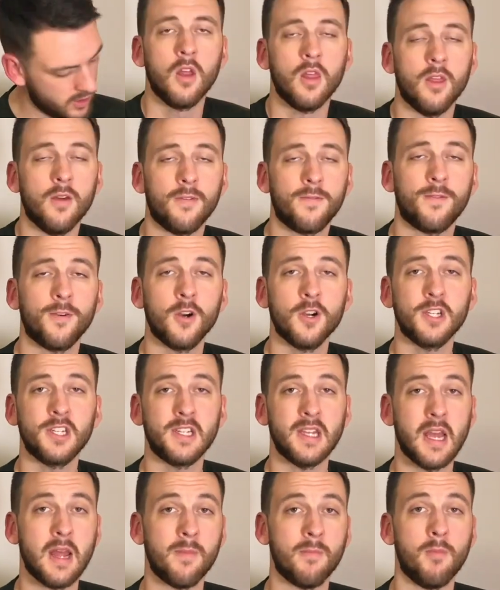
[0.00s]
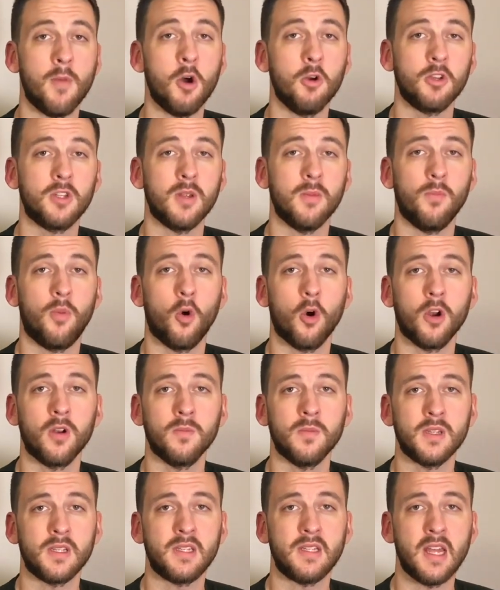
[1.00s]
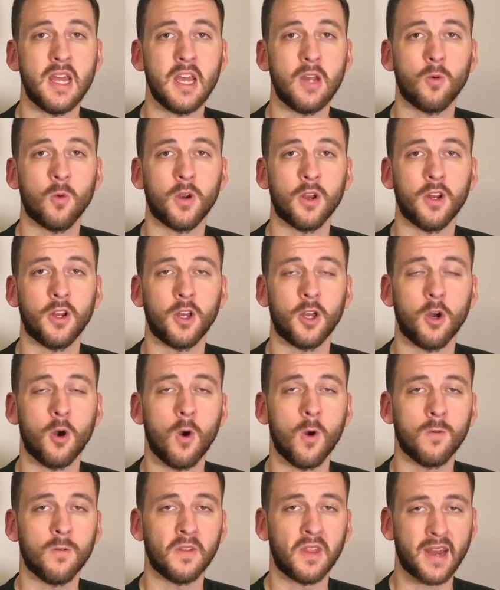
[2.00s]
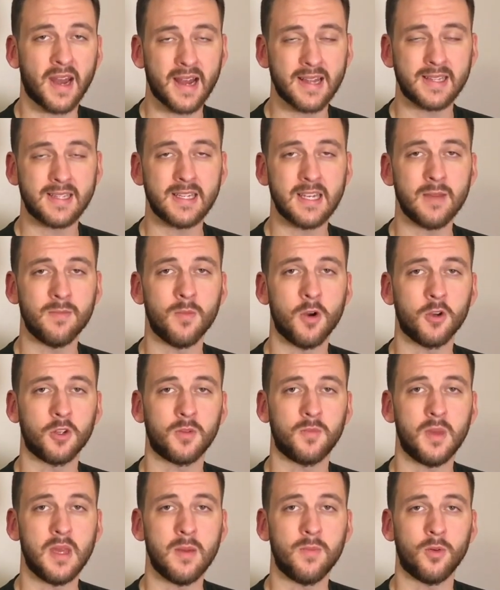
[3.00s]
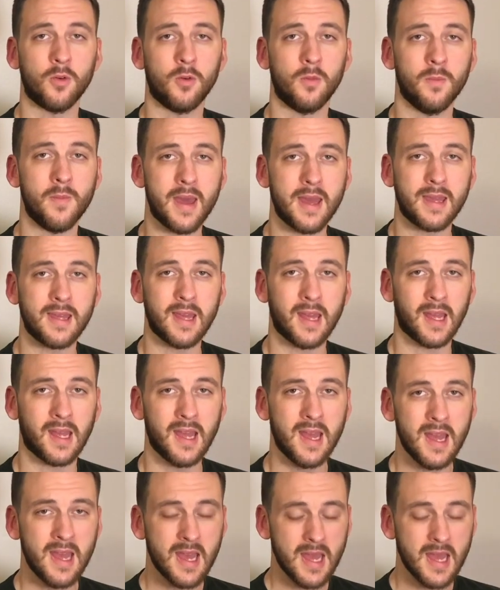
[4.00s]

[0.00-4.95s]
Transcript: The first and most important mistake we're going to go over that I see most people making